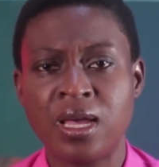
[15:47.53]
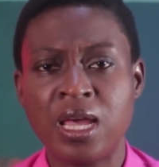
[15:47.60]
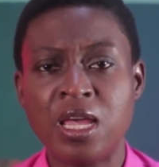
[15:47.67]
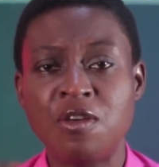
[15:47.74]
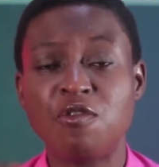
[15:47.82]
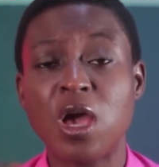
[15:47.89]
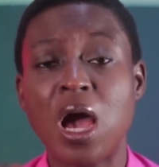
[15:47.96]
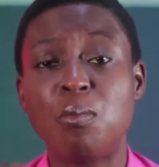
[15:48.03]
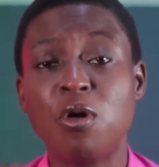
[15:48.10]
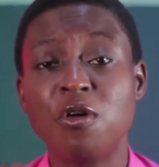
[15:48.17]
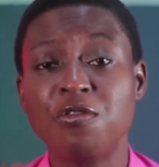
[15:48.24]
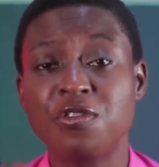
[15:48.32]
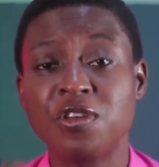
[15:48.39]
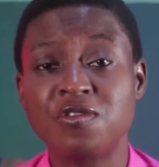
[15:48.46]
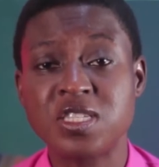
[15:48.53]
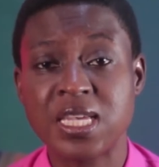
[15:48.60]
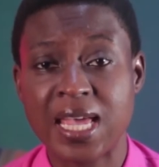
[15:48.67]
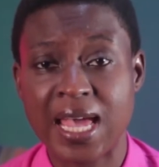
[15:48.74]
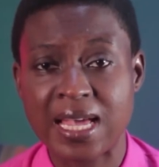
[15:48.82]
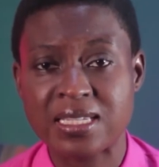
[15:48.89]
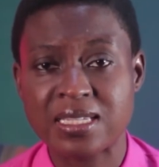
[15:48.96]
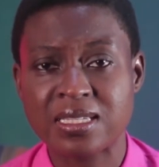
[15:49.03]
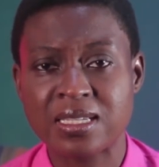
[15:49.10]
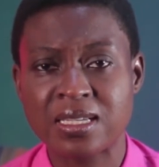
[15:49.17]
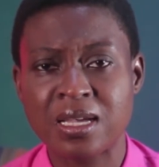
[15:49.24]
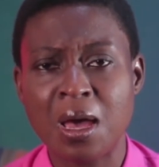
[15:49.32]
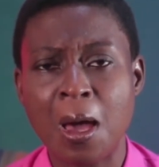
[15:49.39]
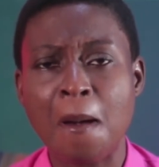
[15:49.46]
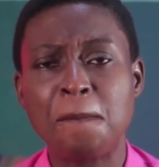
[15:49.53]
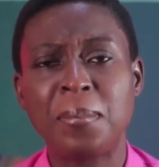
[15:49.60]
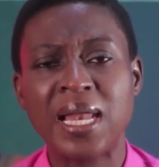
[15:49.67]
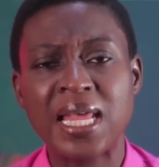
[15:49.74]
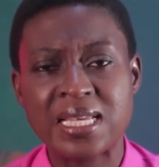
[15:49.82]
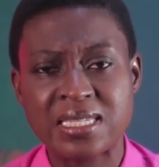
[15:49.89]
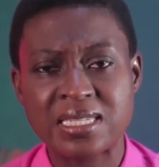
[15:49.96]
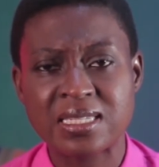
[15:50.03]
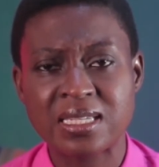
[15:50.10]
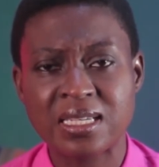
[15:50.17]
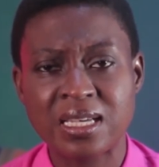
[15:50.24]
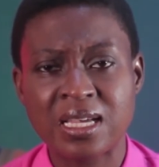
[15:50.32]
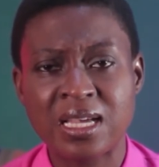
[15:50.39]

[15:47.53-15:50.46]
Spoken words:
If you are above 50 years, please